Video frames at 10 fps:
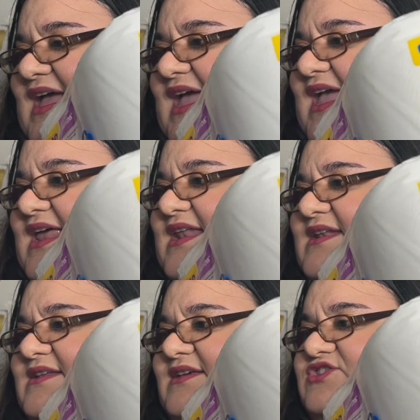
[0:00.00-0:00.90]

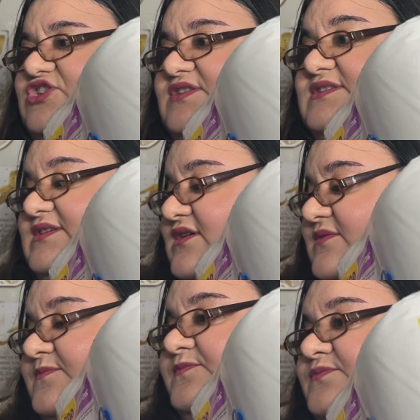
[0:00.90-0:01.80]
And just
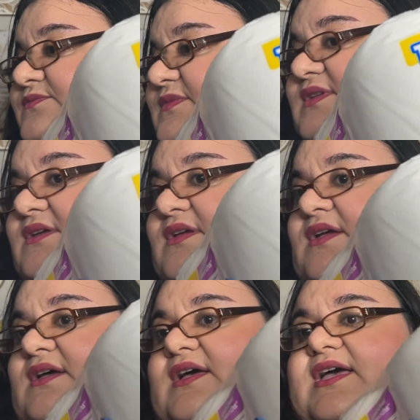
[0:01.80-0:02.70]
some, it, just some
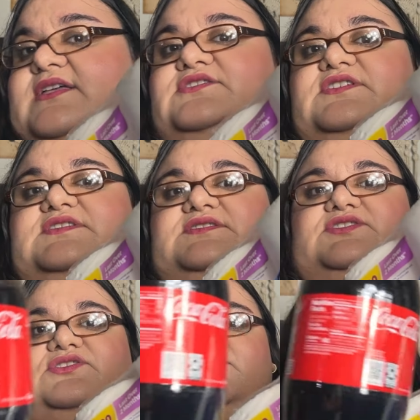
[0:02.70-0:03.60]
soda, and just
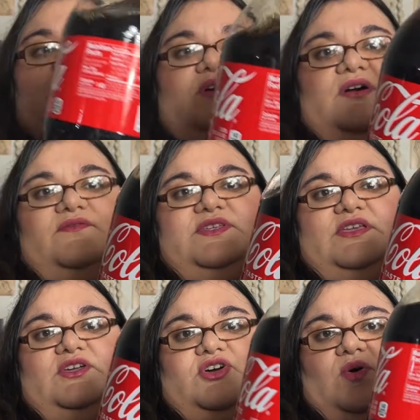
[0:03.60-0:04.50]
two of, of
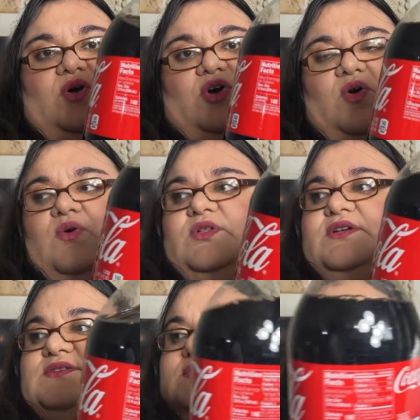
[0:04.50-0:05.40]
the Coca
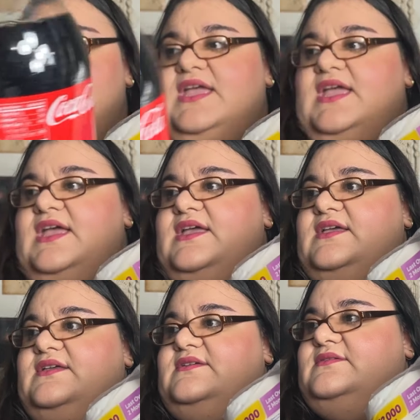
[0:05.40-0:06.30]
Colas. And they
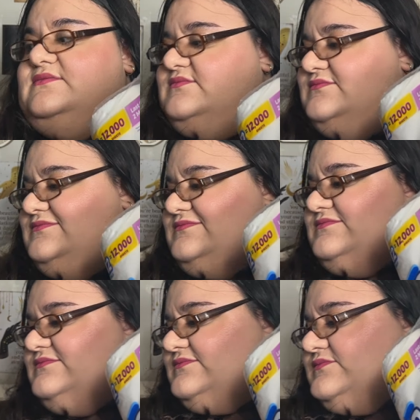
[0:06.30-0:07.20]
get, they have a really good
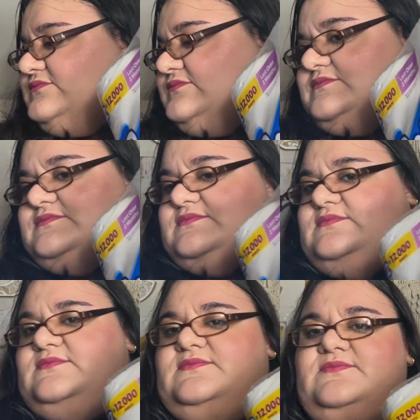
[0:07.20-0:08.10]
price for
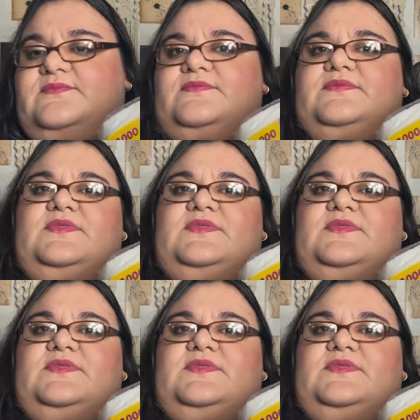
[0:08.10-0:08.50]
sugar.